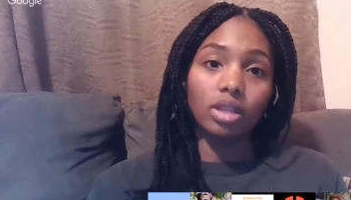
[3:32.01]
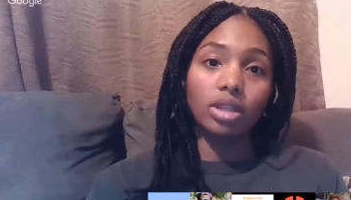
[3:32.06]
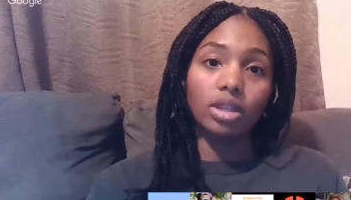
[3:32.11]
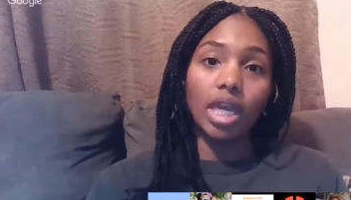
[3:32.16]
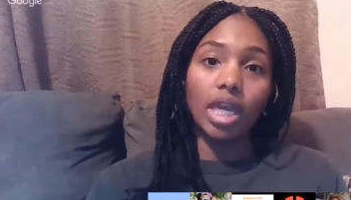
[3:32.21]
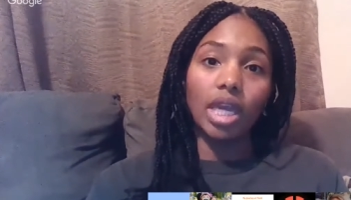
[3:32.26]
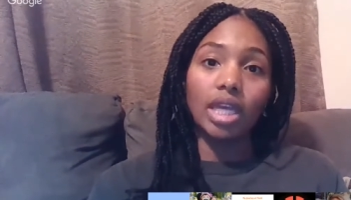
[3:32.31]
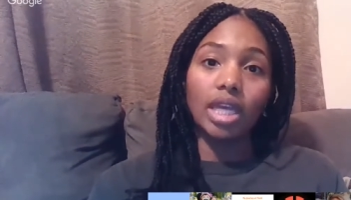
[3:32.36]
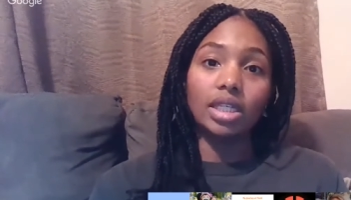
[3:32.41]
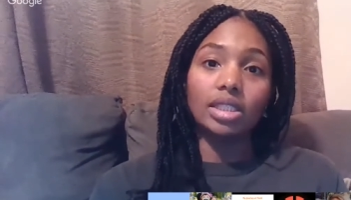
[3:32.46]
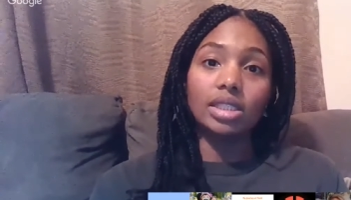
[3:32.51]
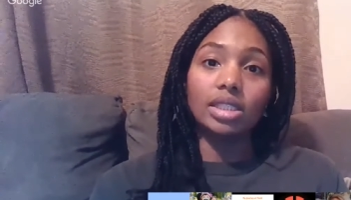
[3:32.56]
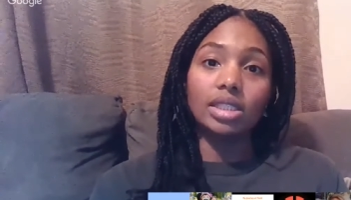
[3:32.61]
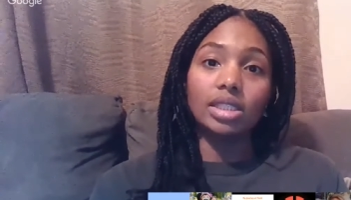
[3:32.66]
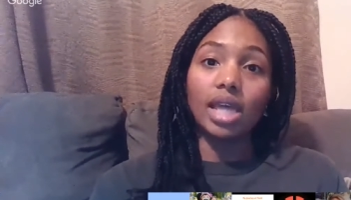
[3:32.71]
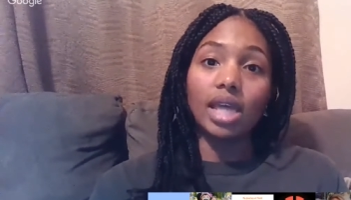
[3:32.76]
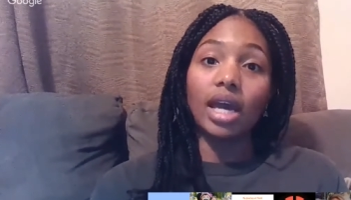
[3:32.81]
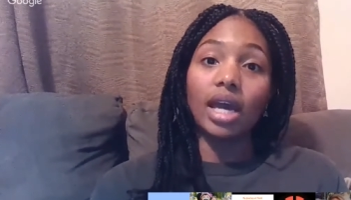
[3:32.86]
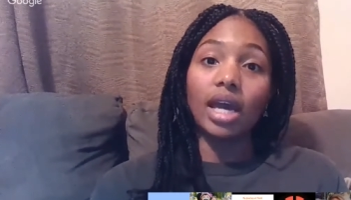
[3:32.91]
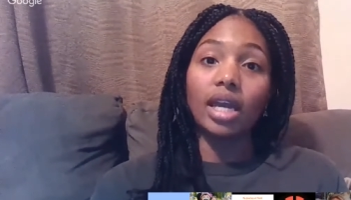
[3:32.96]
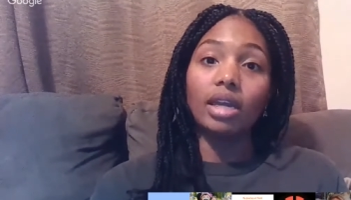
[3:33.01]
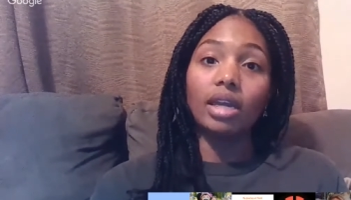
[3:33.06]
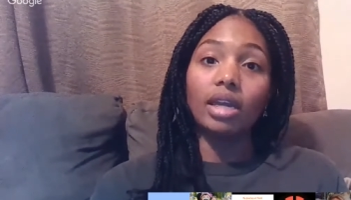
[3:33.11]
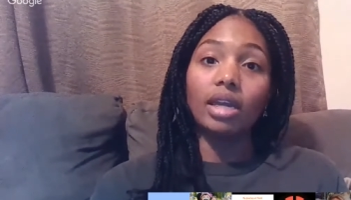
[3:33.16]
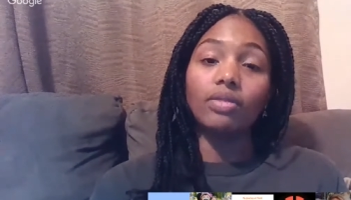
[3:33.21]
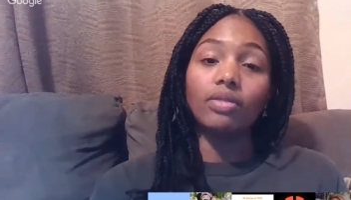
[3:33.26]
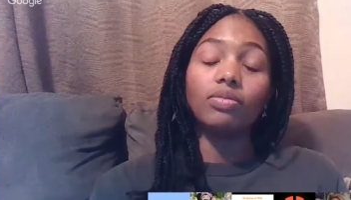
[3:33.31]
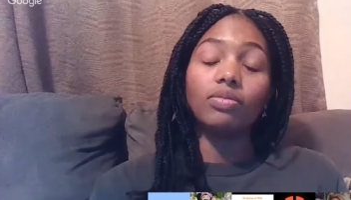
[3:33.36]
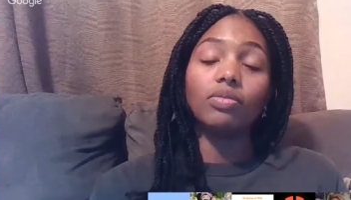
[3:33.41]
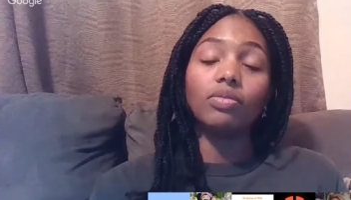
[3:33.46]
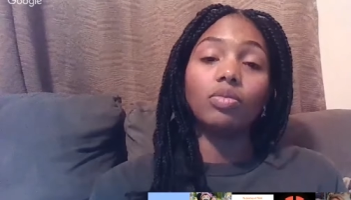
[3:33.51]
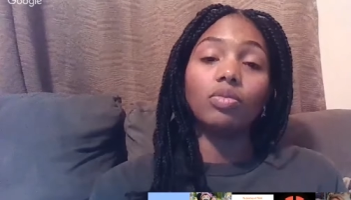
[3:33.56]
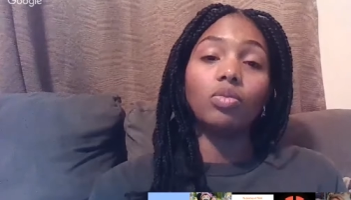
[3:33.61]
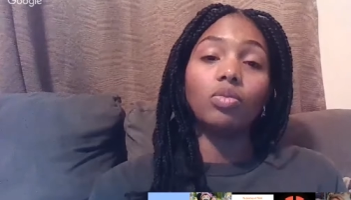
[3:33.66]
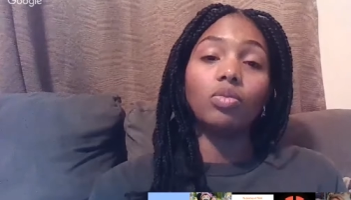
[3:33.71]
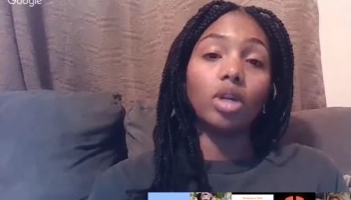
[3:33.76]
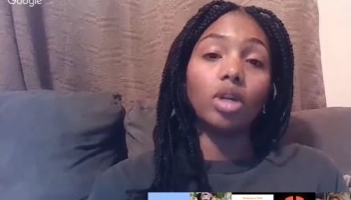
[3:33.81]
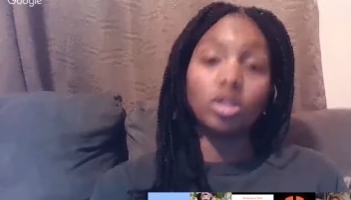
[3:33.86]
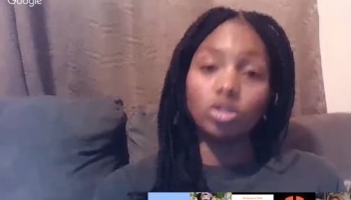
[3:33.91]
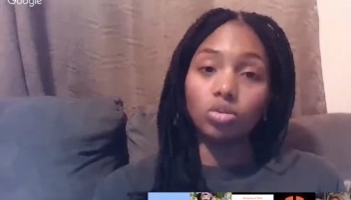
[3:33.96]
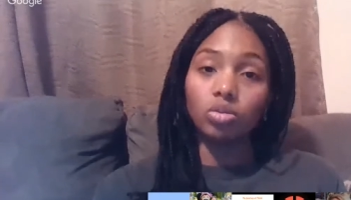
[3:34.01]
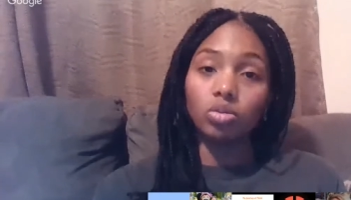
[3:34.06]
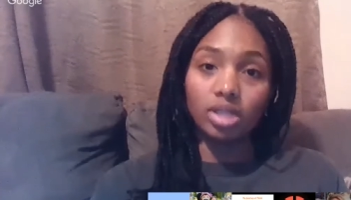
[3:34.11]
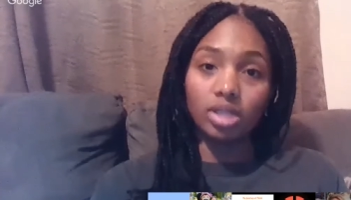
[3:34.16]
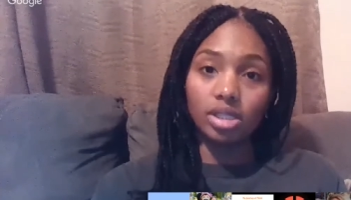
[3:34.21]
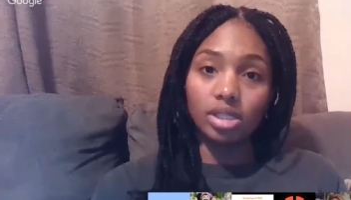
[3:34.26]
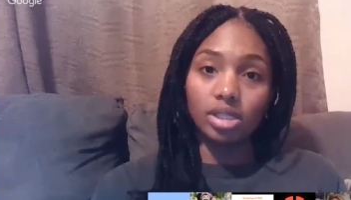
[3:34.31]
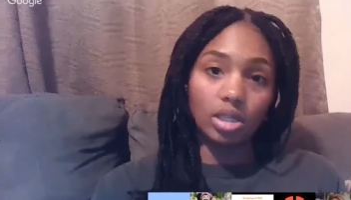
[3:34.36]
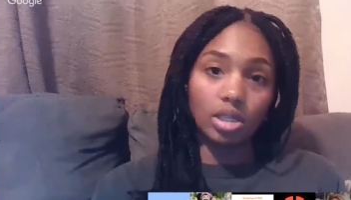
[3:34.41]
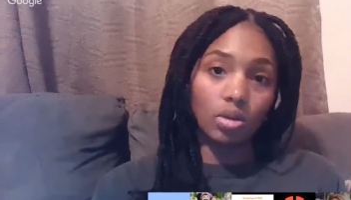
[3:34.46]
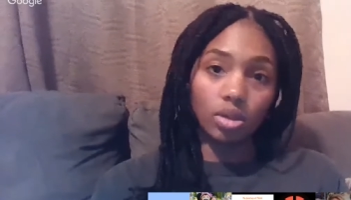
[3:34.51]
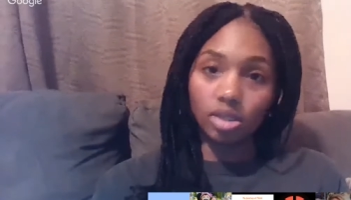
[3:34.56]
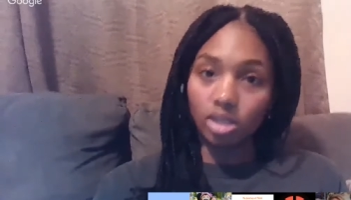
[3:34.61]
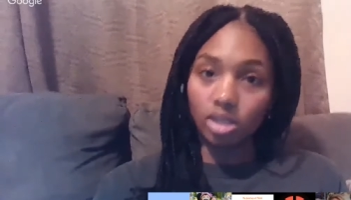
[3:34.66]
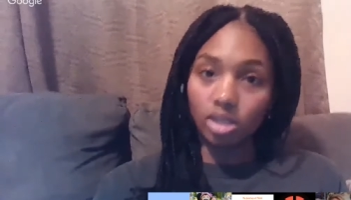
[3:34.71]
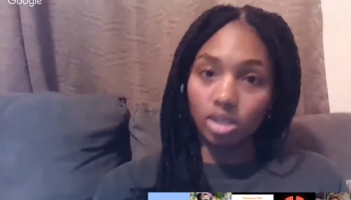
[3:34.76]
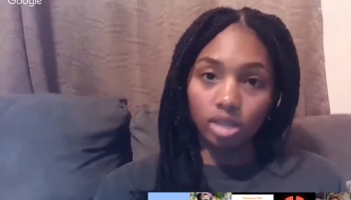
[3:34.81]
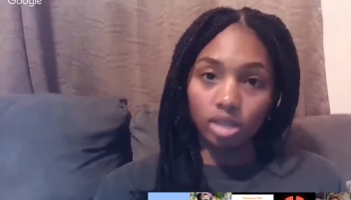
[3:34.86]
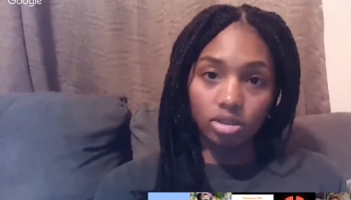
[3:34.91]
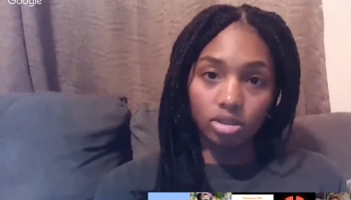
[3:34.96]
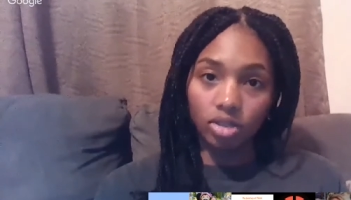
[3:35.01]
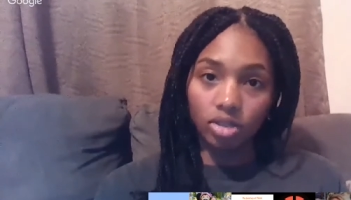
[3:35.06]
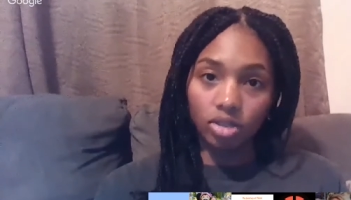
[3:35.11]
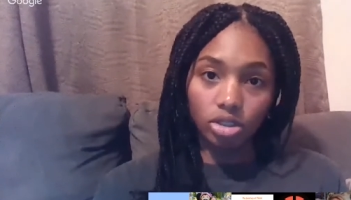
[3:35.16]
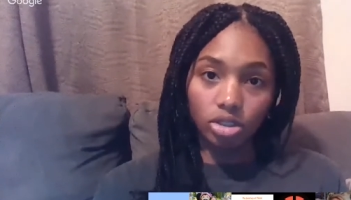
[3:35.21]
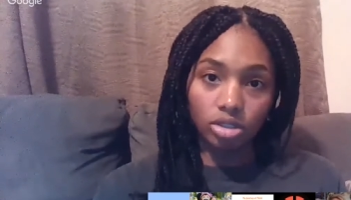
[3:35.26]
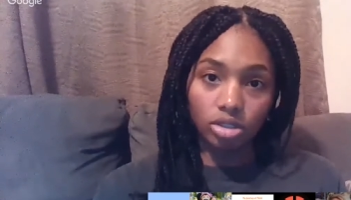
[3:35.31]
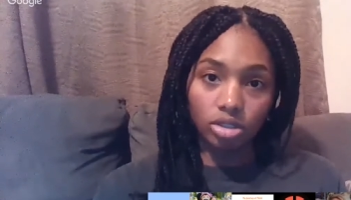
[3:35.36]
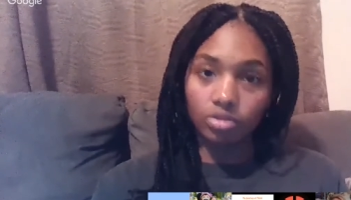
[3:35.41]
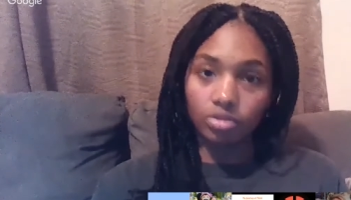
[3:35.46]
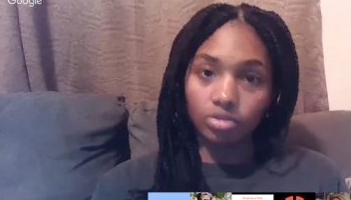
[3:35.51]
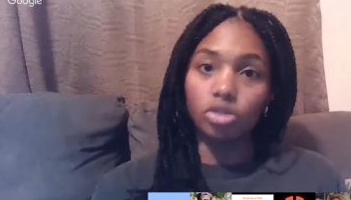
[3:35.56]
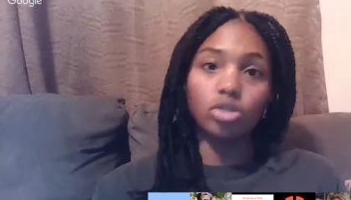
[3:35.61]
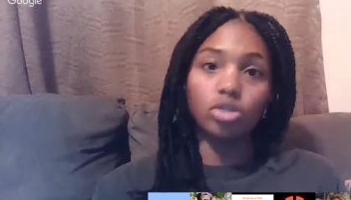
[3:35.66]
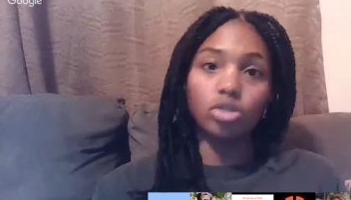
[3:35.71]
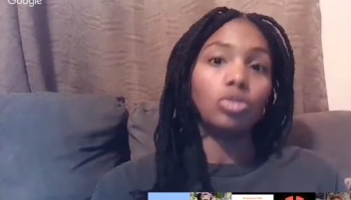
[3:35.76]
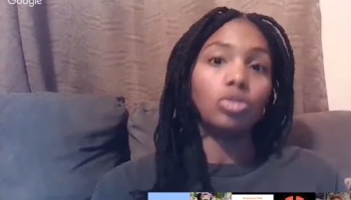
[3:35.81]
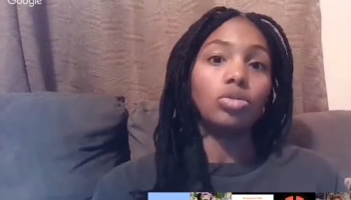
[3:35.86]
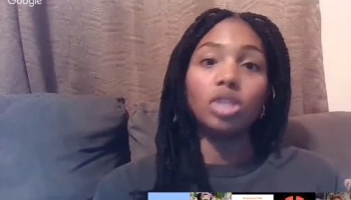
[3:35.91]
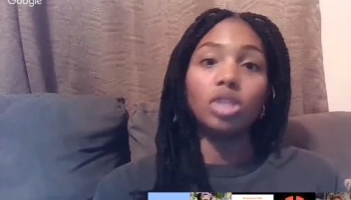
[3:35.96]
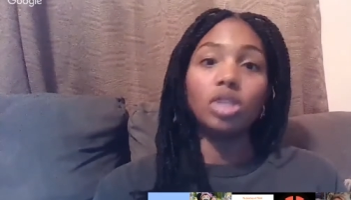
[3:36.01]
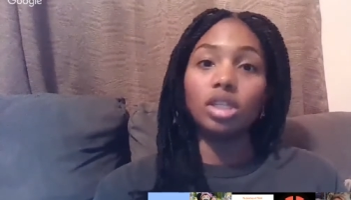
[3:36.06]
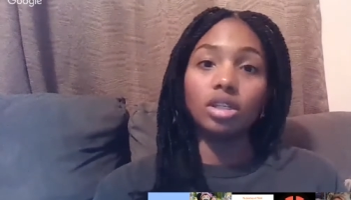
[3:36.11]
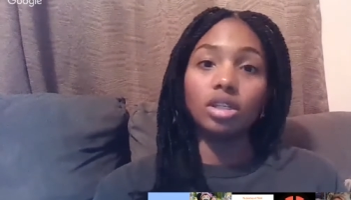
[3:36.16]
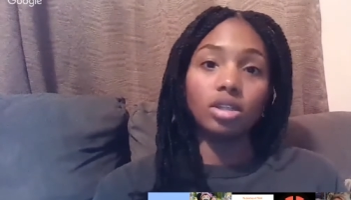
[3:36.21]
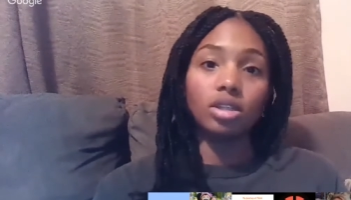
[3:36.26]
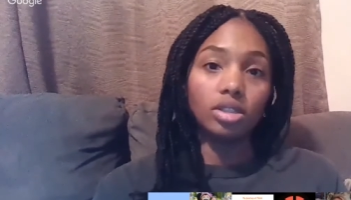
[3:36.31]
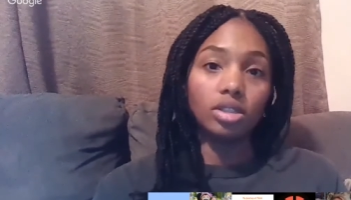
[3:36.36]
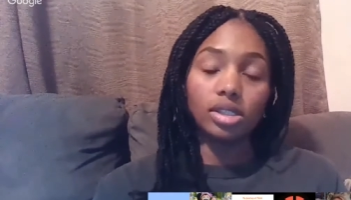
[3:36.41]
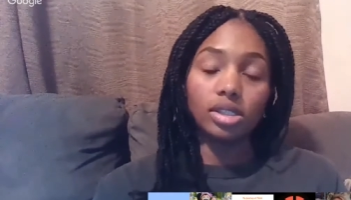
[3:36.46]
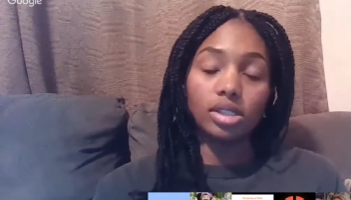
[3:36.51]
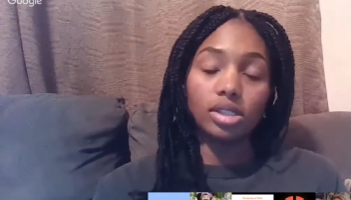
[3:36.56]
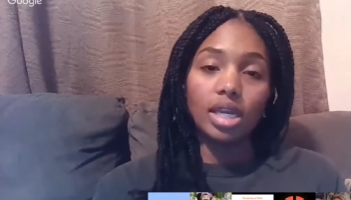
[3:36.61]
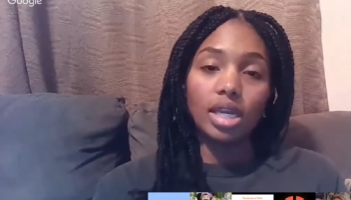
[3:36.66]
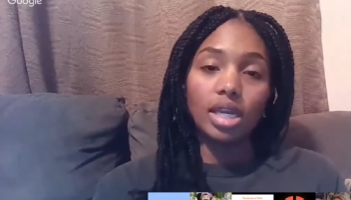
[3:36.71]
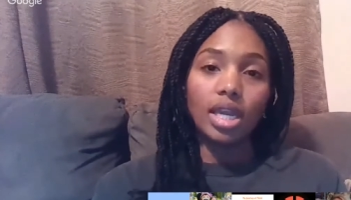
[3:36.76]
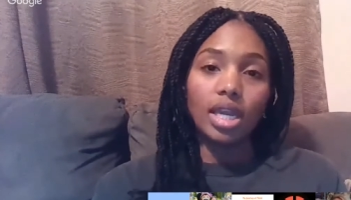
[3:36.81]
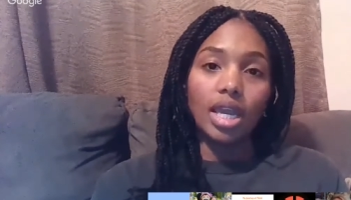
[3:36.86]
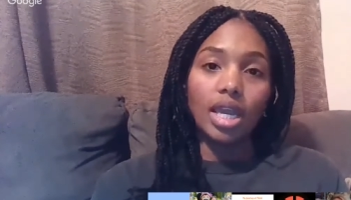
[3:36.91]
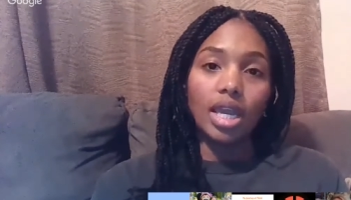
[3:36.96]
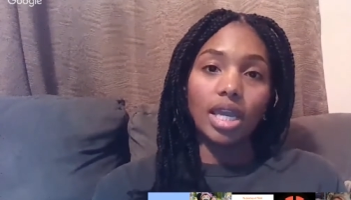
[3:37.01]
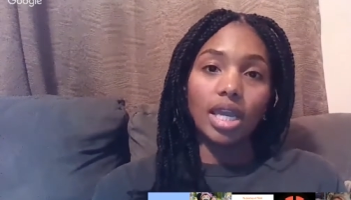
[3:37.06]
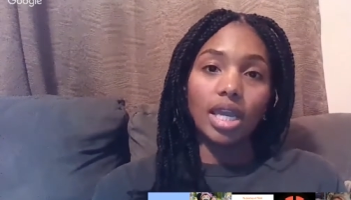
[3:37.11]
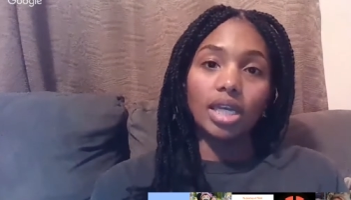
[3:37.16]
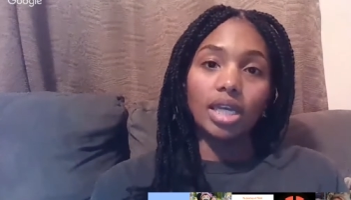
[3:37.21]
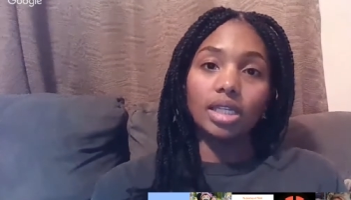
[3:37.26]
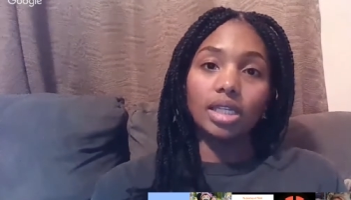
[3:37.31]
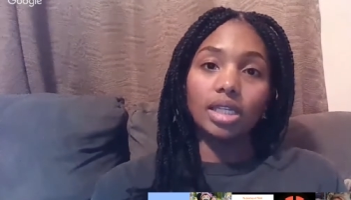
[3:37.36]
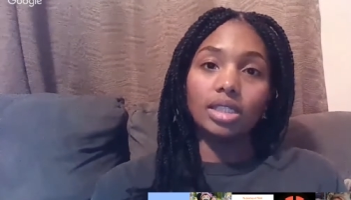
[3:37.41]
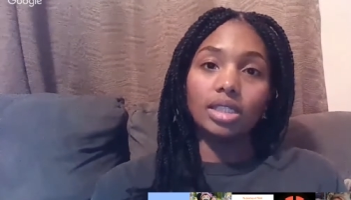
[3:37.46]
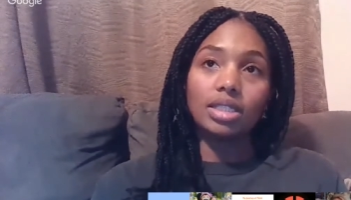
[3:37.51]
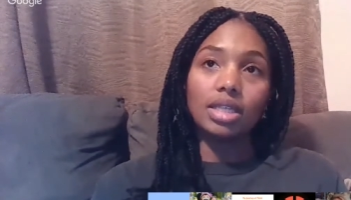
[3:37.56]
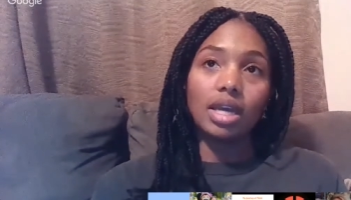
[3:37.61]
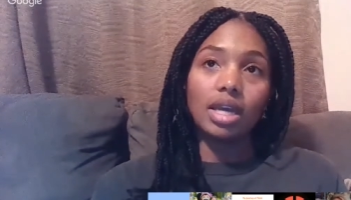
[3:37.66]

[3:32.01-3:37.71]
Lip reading: And I've worked with the Seahorse Conservation for 2 years, and